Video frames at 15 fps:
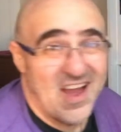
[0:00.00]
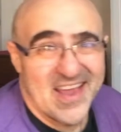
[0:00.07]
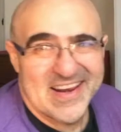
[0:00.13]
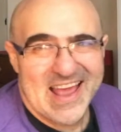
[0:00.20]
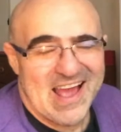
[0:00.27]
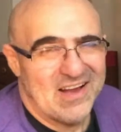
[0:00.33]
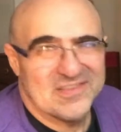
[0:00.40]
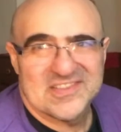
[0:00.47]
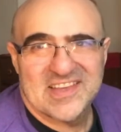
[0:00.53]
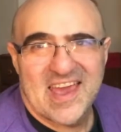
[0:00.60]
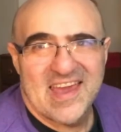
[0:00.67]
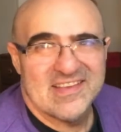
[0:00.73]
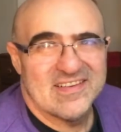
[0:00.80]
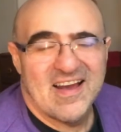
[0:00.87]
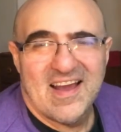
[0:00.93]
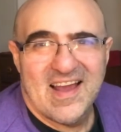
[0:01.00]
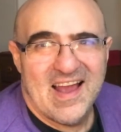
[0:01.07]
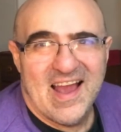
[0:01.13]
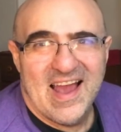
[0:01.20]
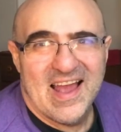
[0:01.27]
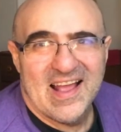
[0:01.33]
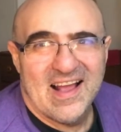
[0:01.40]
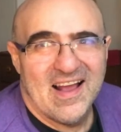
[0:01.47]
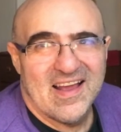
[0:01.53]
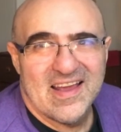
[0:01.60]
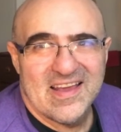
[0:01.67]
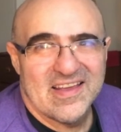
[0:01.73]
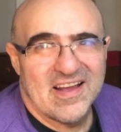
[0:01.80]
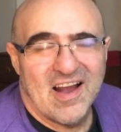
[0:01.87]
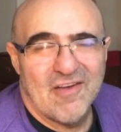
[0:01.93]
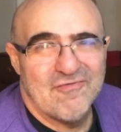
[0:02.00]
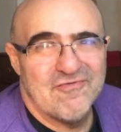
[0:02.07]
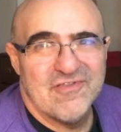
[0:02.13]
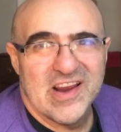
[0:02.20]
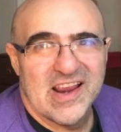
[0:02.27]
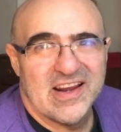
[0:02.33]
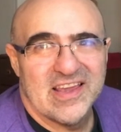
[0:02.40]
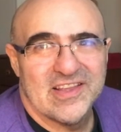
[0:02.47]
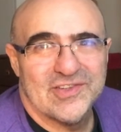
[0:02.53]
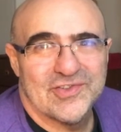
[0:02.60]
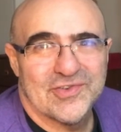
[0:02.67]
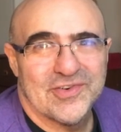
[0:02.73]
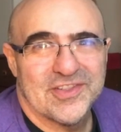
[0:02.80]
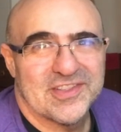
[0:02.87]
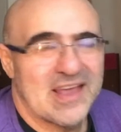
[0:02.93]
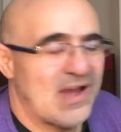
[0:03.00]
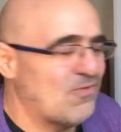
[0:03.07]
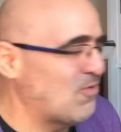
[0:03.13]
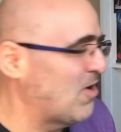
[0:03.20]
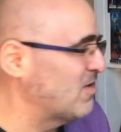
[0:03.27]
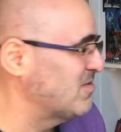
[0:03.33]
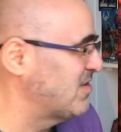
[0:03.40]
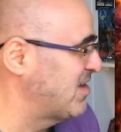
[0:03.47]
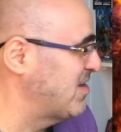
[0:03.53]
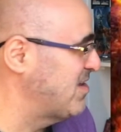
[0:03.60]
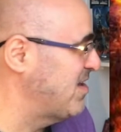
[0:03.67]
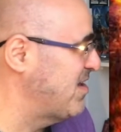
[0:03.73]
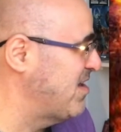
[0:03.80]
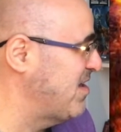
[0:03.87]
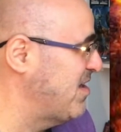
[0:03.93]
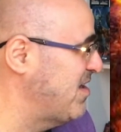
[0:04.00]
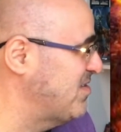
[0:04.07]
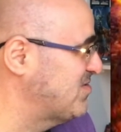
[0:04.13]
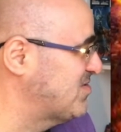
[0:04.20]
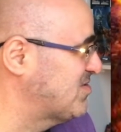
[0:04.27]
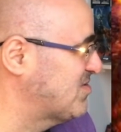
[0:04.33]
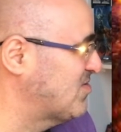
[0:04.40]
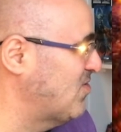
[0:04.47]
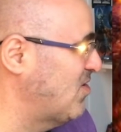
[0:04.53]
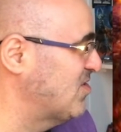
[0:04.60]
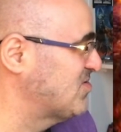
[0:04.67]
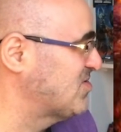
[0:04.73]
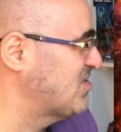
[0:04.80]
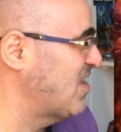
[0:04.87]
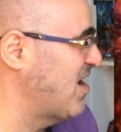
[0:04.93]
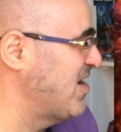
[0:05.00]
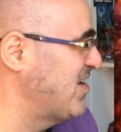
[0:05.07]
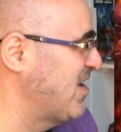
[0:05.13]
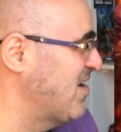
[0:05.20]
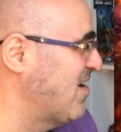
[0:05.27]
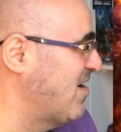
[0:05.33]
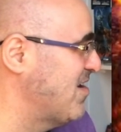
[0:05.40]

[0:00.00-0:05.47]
out of 10. I really enjoyed that one. It's got a slightly higher